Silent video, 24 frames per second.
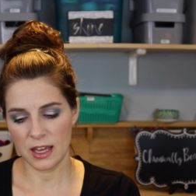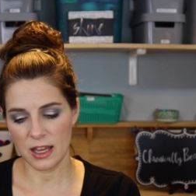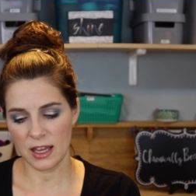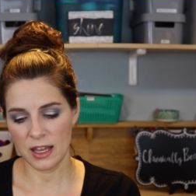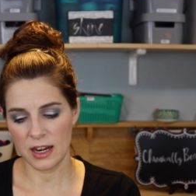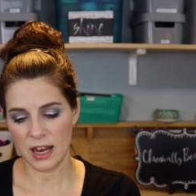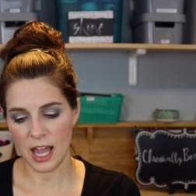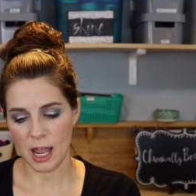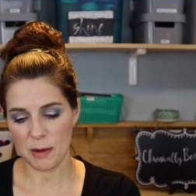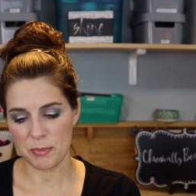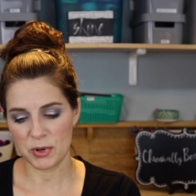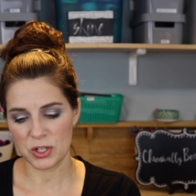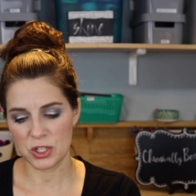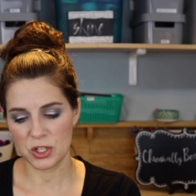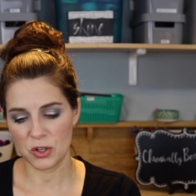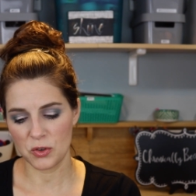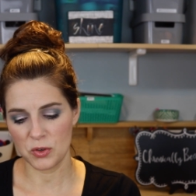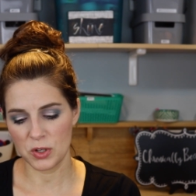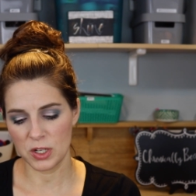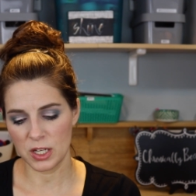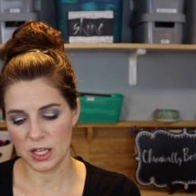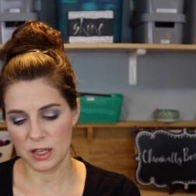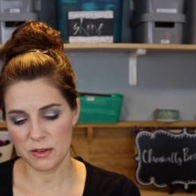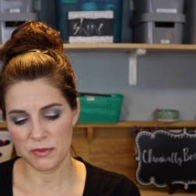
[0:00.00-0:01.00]
an
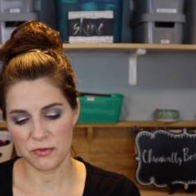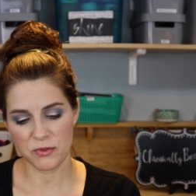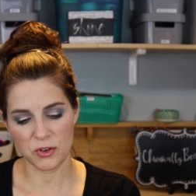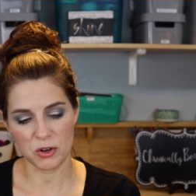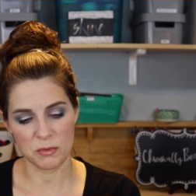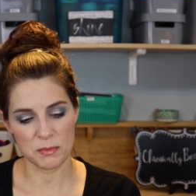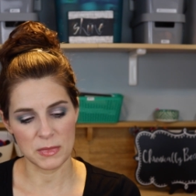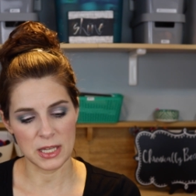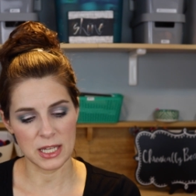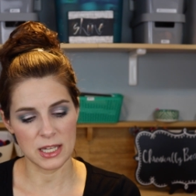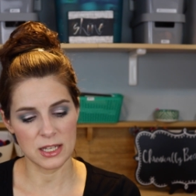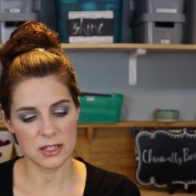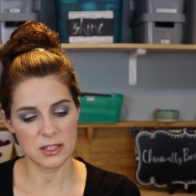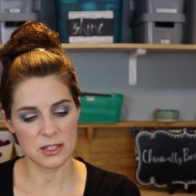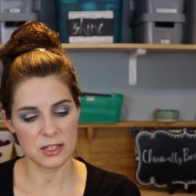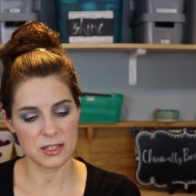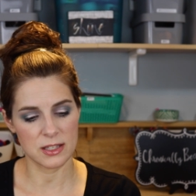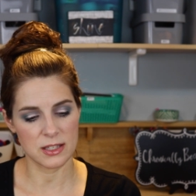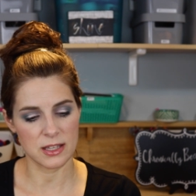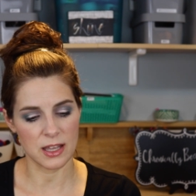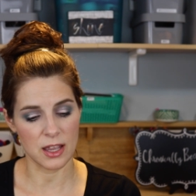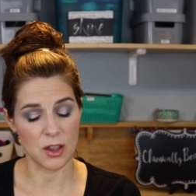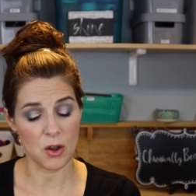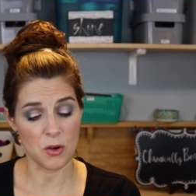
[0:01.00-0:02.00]
opportunity for me to
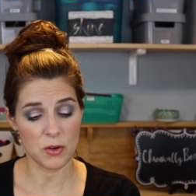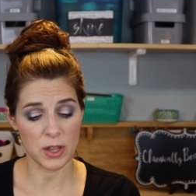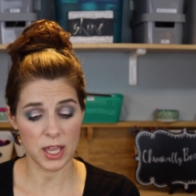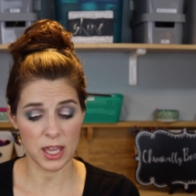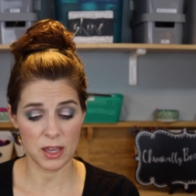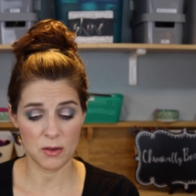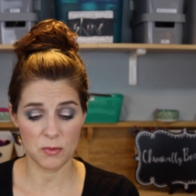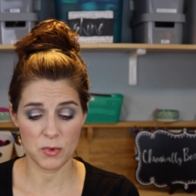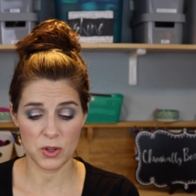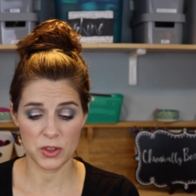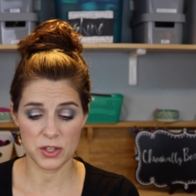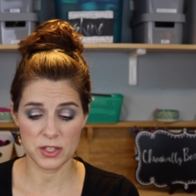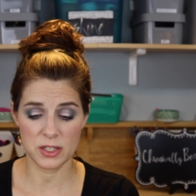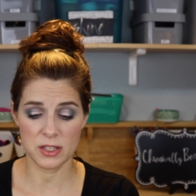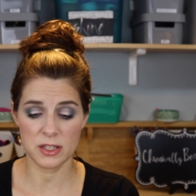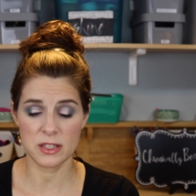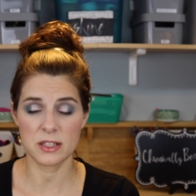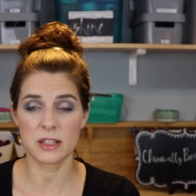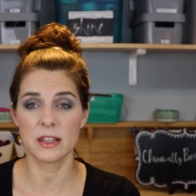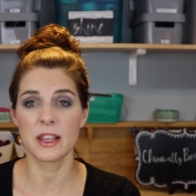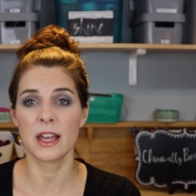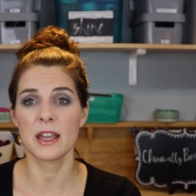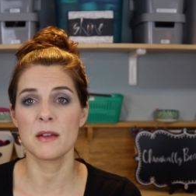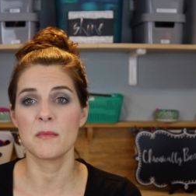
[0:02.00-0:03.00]
say, okay, well, this
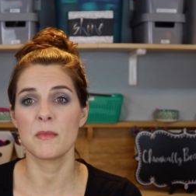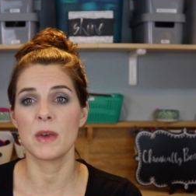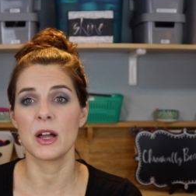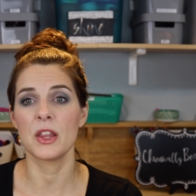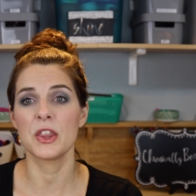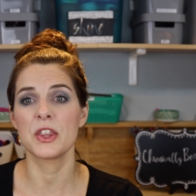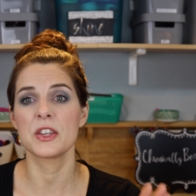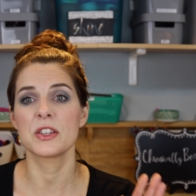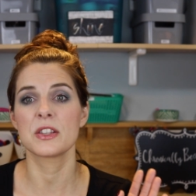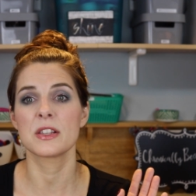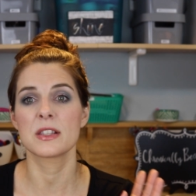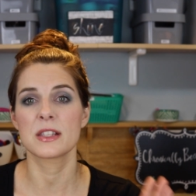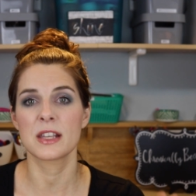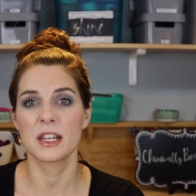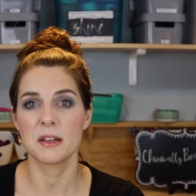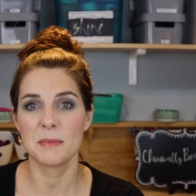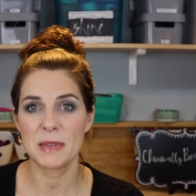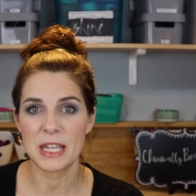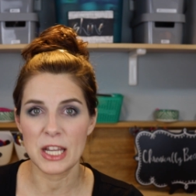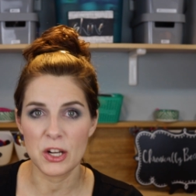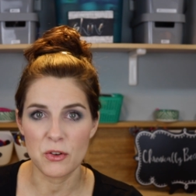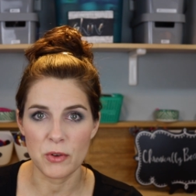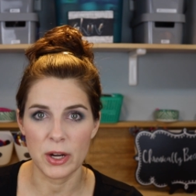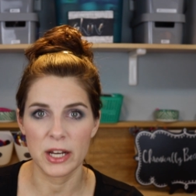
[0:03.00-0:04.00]
is a light month. This is going to
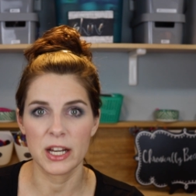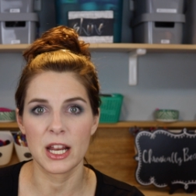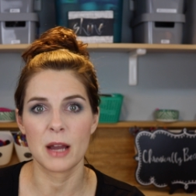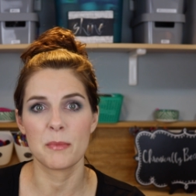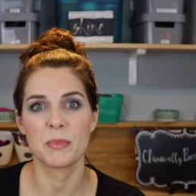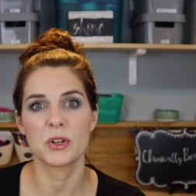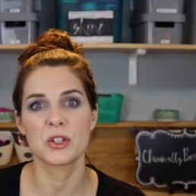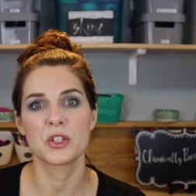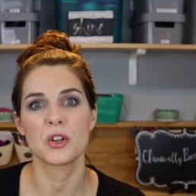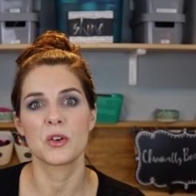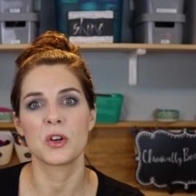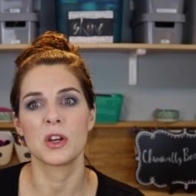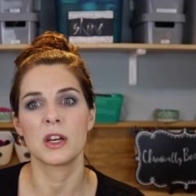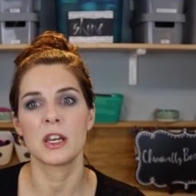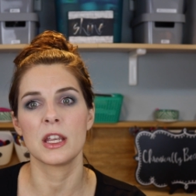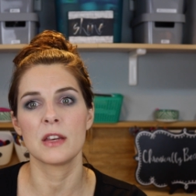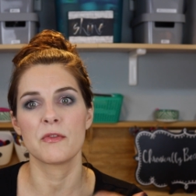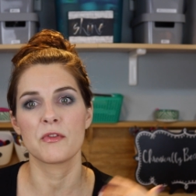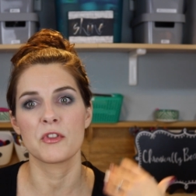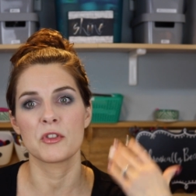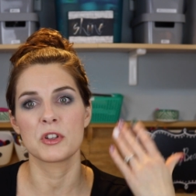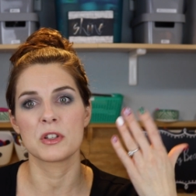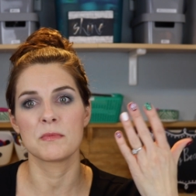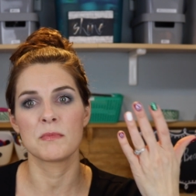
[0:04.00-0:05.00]
be a great opportunity
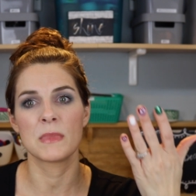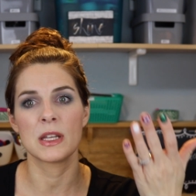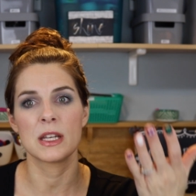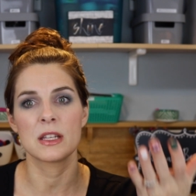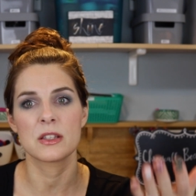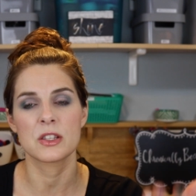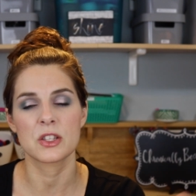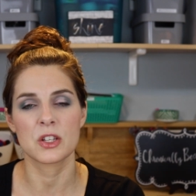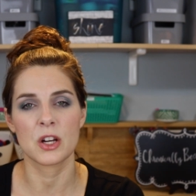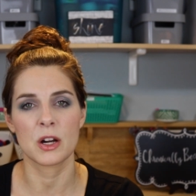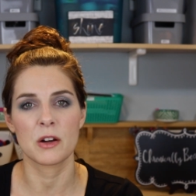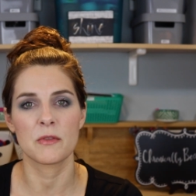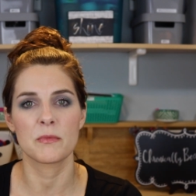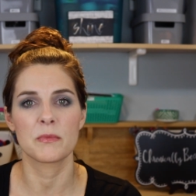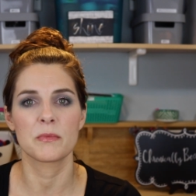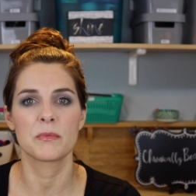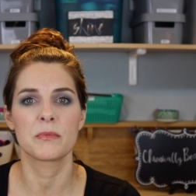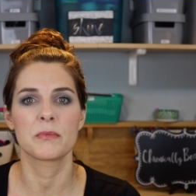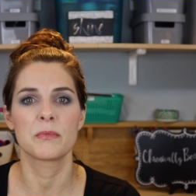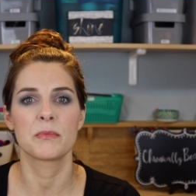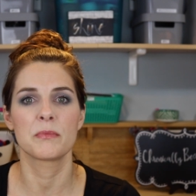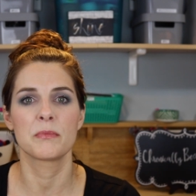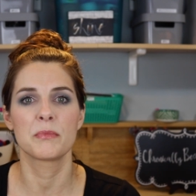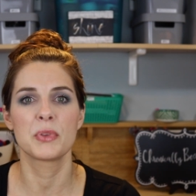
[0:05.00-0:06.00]
for me to start
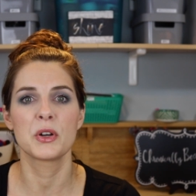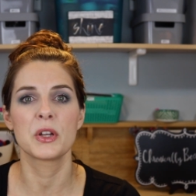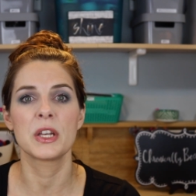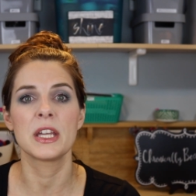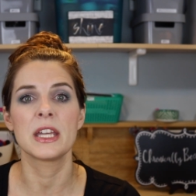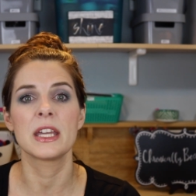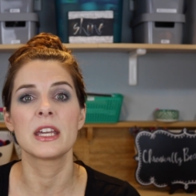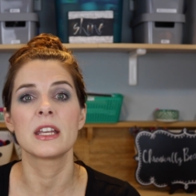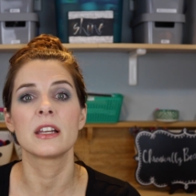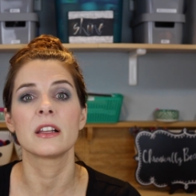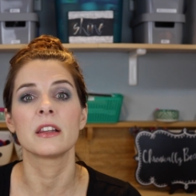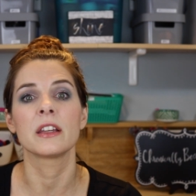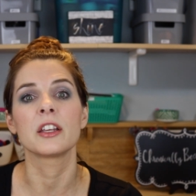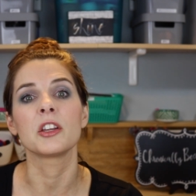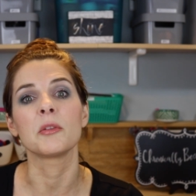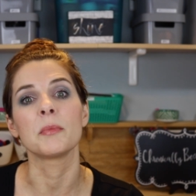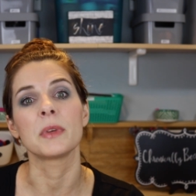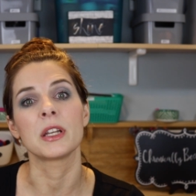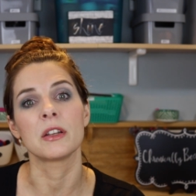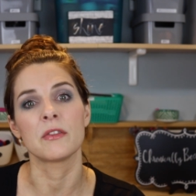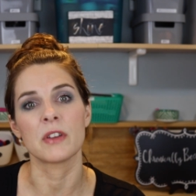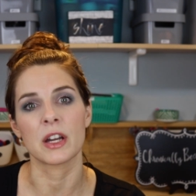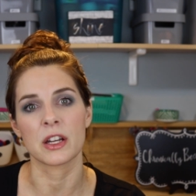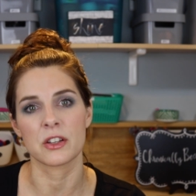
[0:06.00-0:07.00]
putting in a little
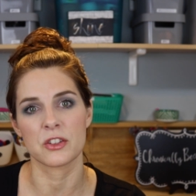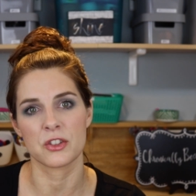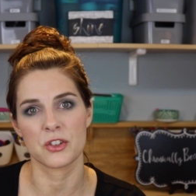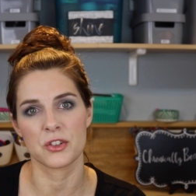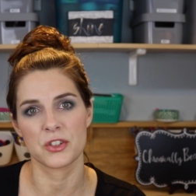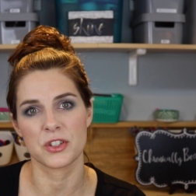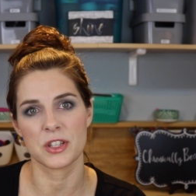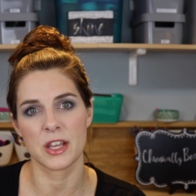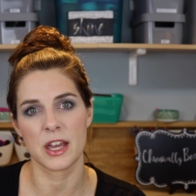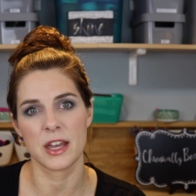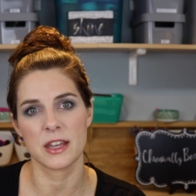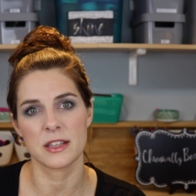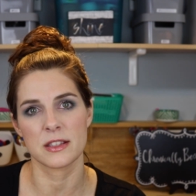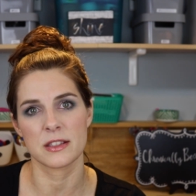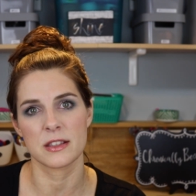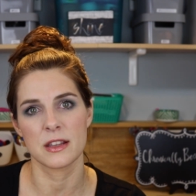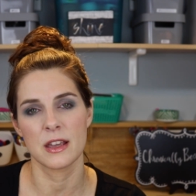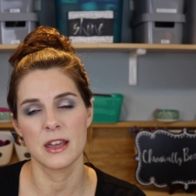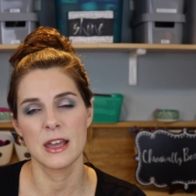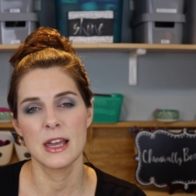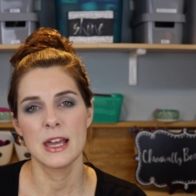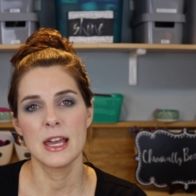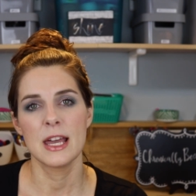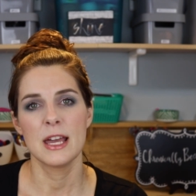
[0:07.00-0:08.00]
bit of exercise.
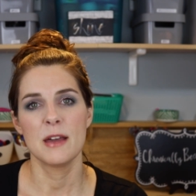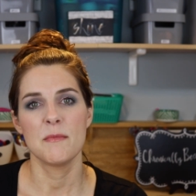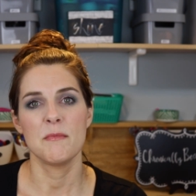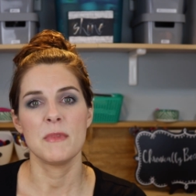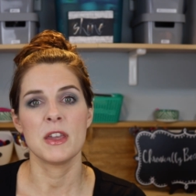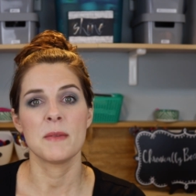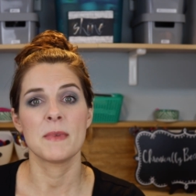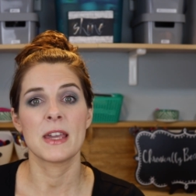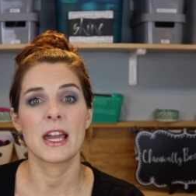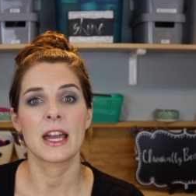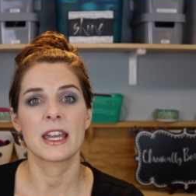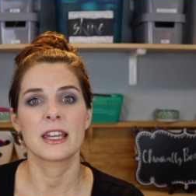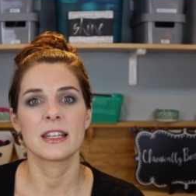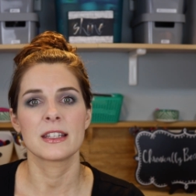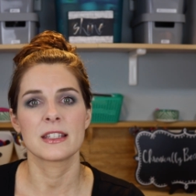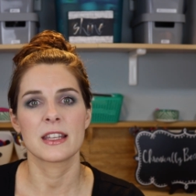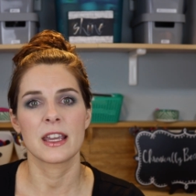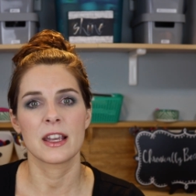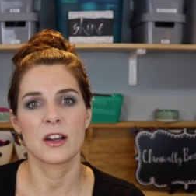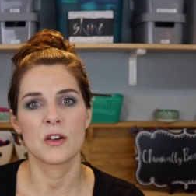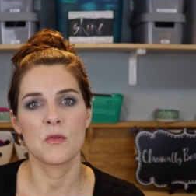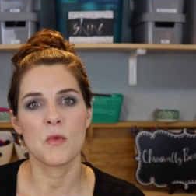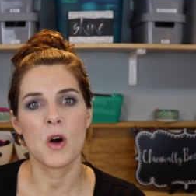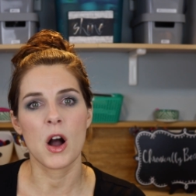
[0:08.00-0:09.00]
Maybe I can
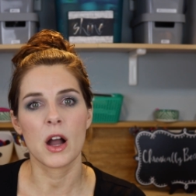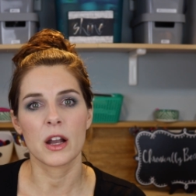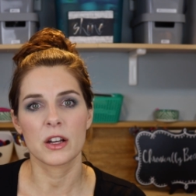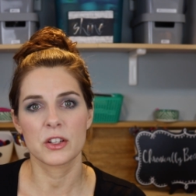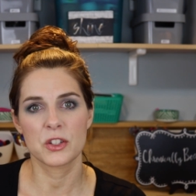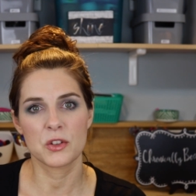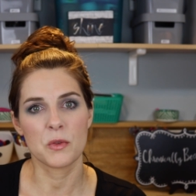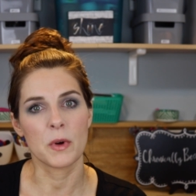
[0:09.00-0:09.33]
take a walk